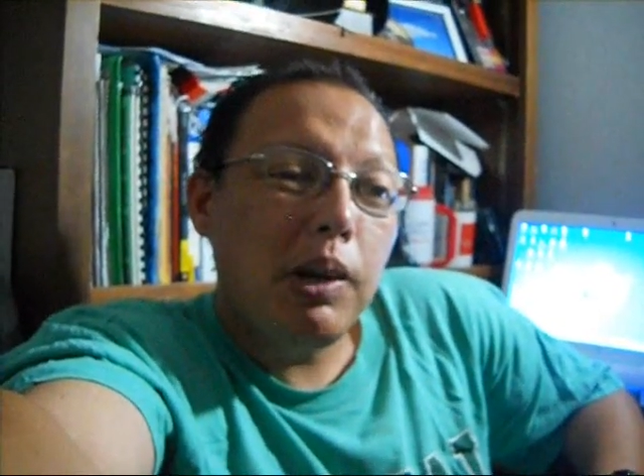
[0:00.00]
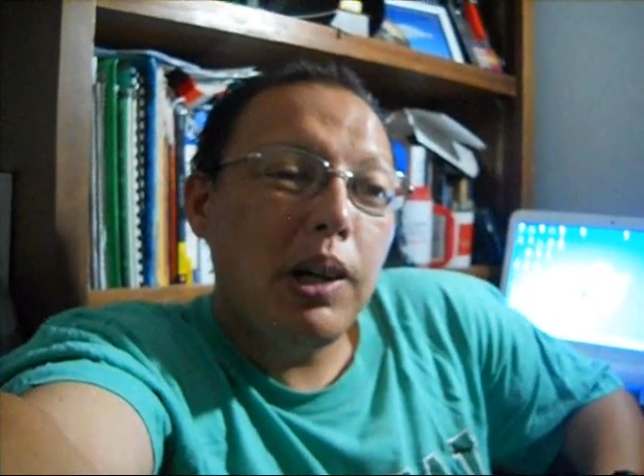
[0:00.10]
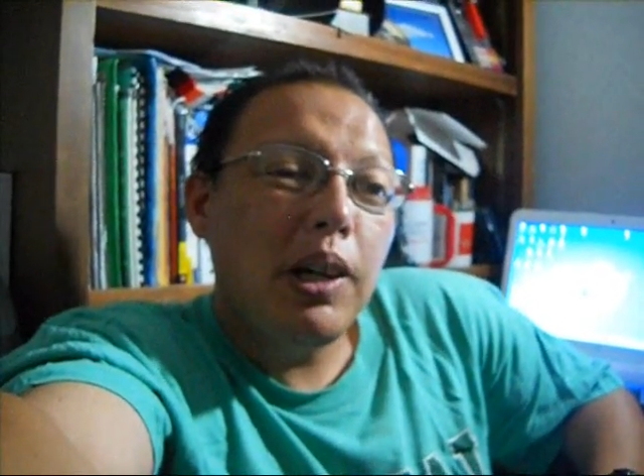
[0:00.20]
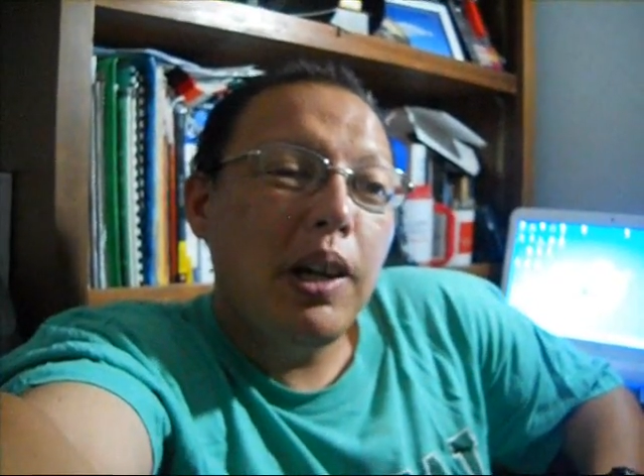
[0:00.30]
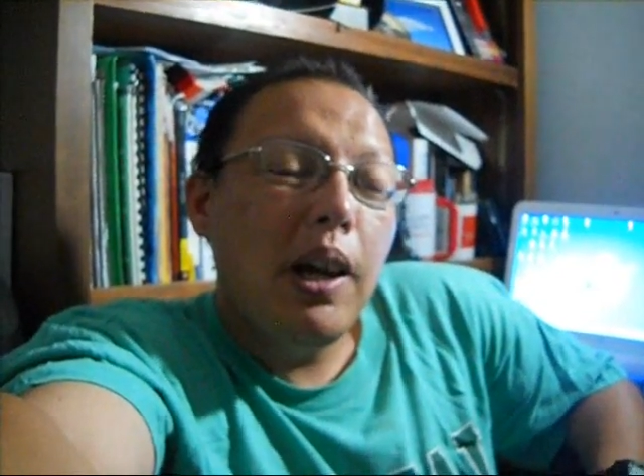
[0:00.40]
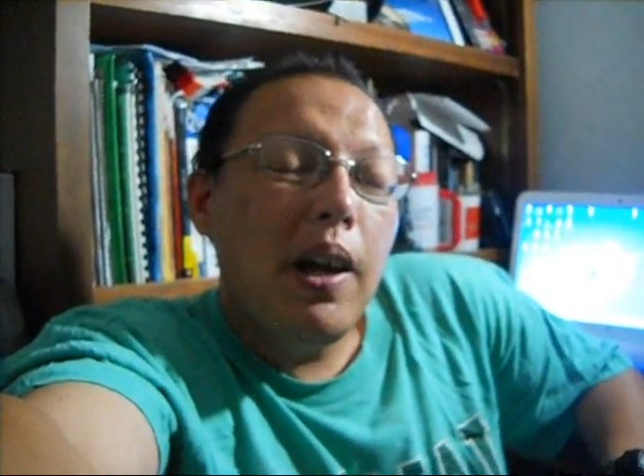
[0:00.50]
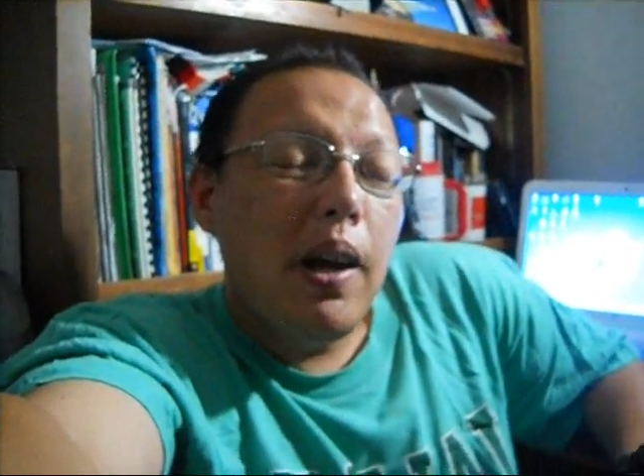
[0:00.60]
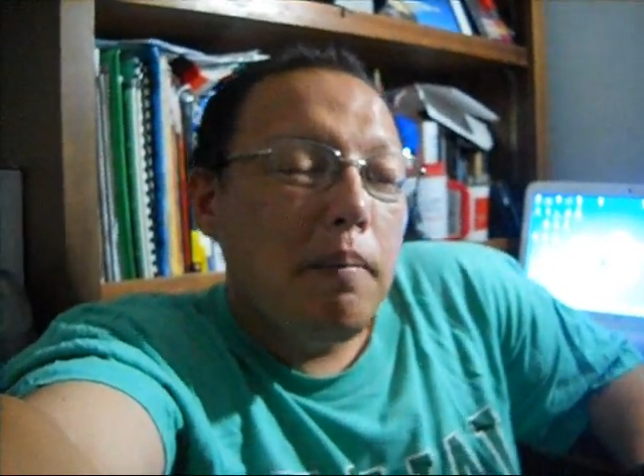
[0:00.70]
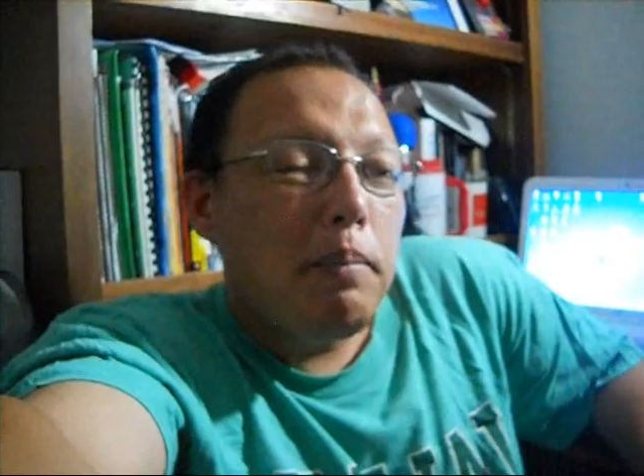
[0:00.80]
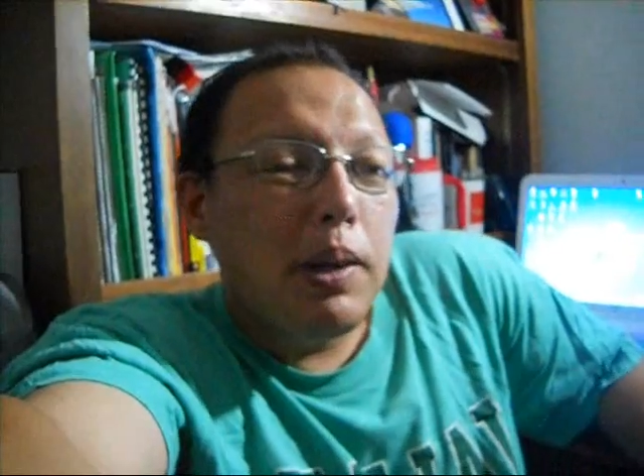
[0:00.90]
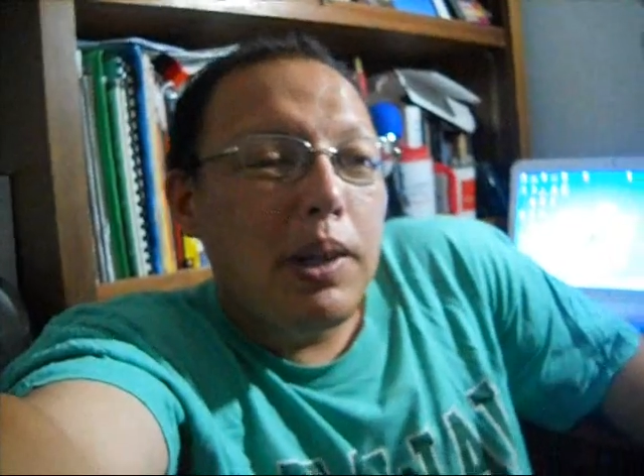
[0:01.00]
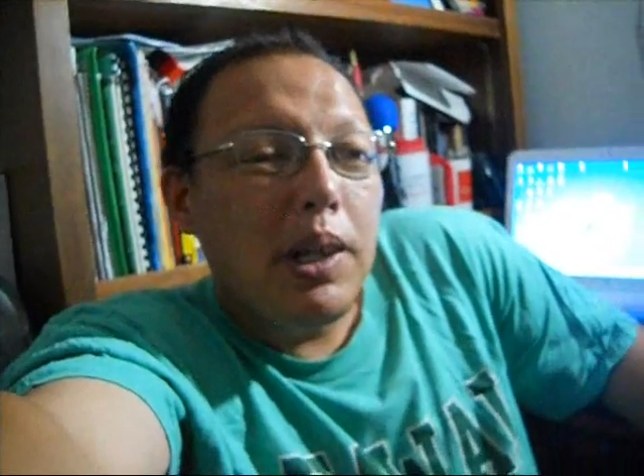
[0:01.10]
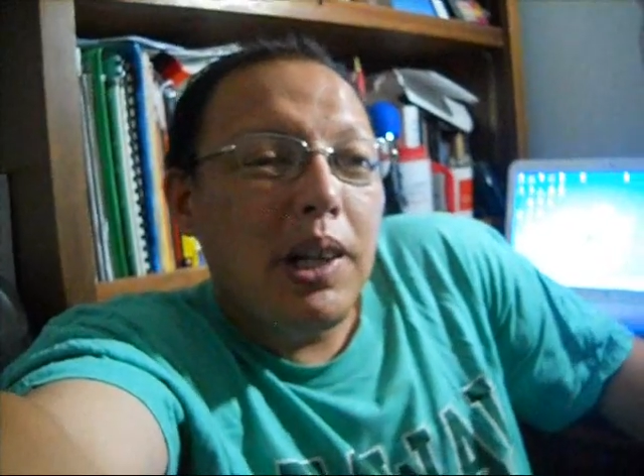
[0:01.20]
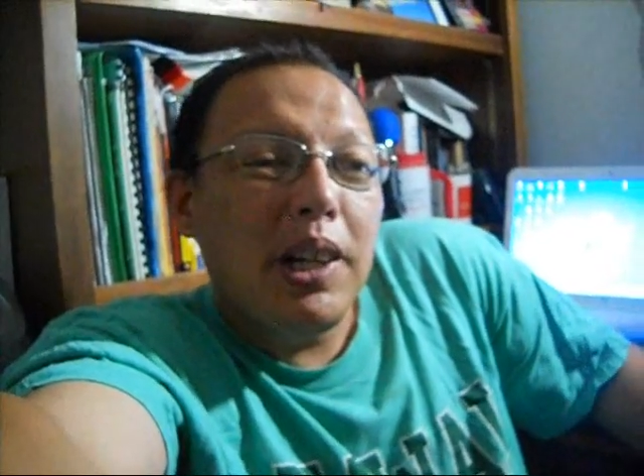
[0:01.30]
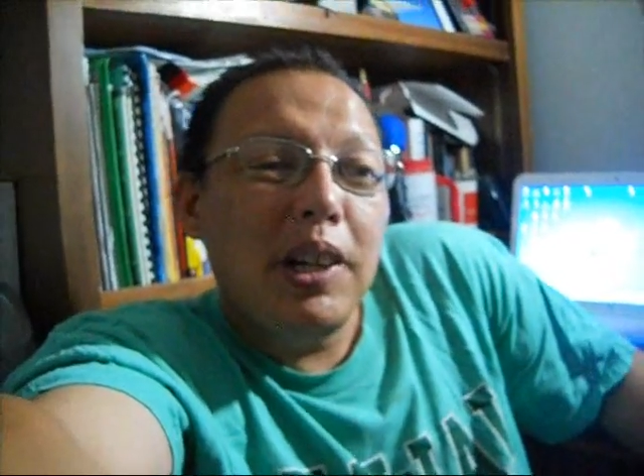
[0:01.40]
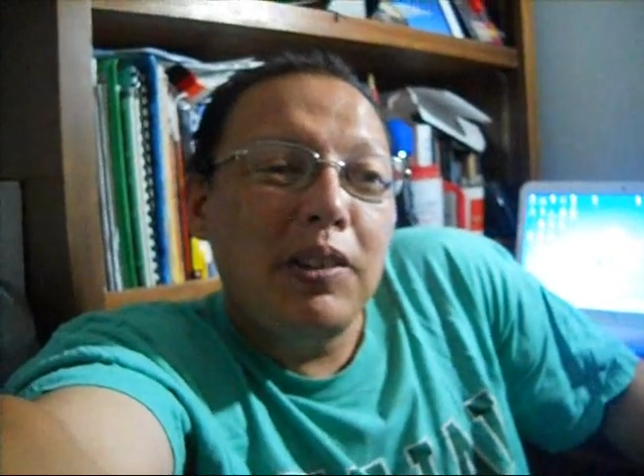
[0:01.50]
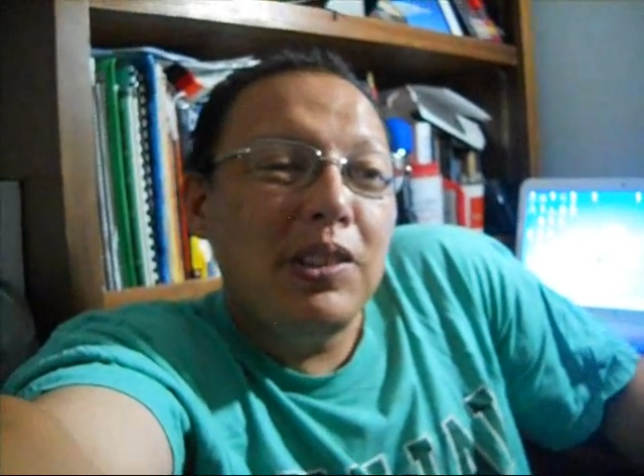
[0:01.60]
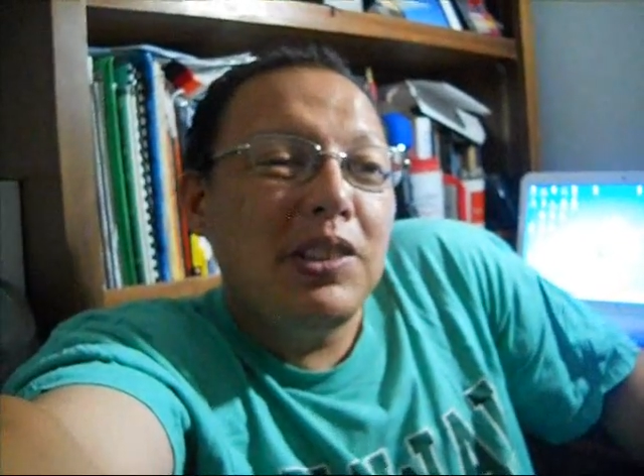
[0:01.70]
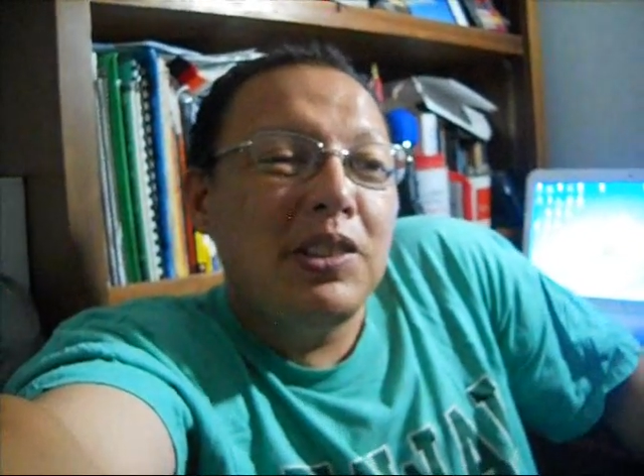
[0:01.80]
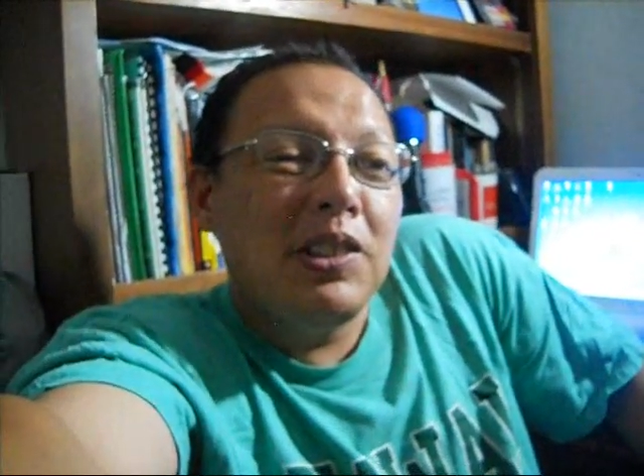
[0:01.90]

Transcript: Buy. But yeah, it was,